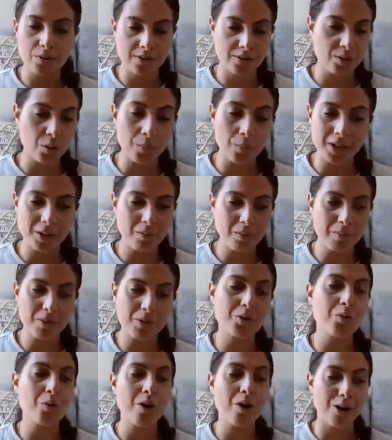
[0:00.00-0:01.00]
so many women
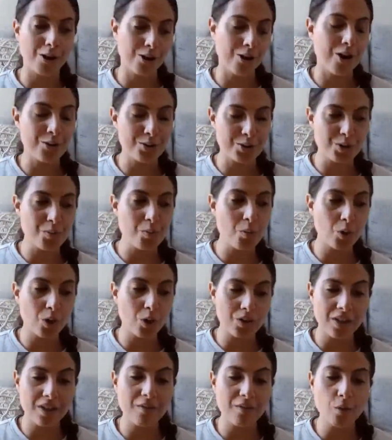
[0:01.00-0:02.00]
who are also more
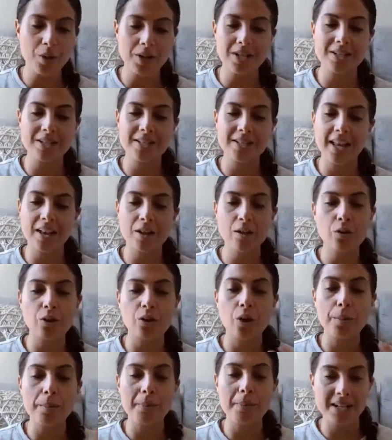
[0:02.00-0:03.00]
on the avoidance scale, or
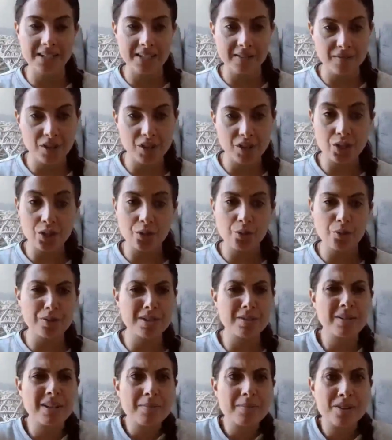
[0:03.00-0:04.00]
a mix of the two, or
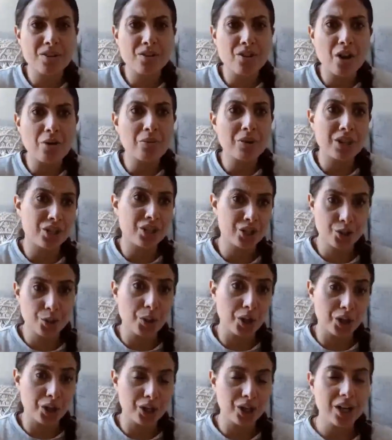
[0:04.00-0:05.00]
sometimes they're not really
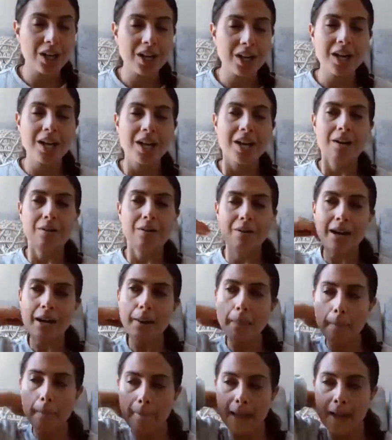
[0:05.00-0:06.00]
sure,
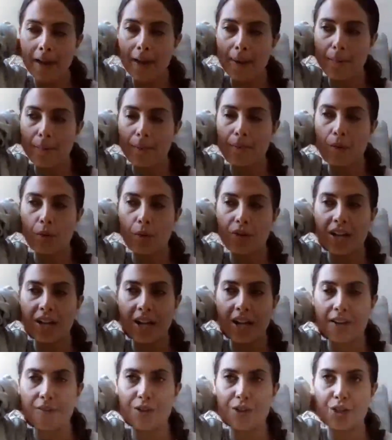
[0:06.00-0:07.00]
right? Or they
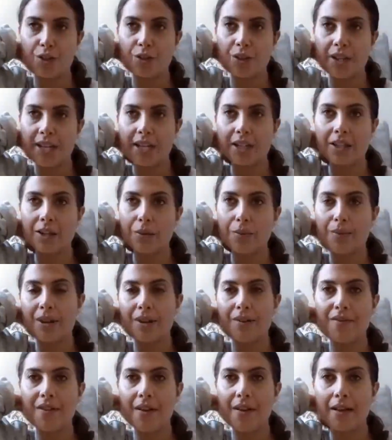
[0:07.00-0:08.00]
kind of show like a little bit
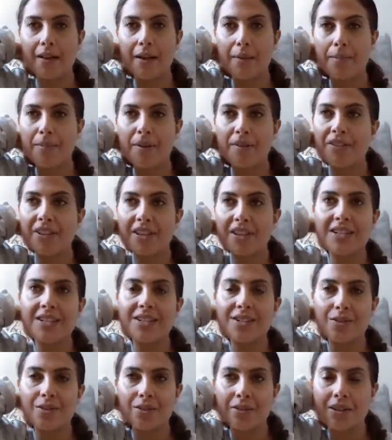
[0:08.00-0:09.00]
of
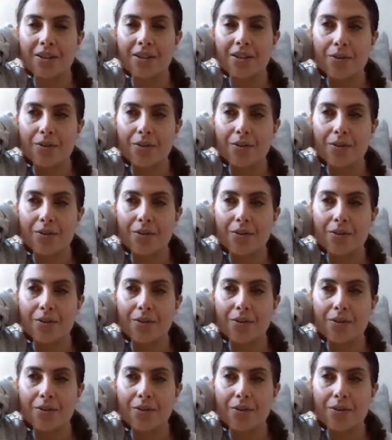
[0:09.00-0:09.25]
ambivalence, or,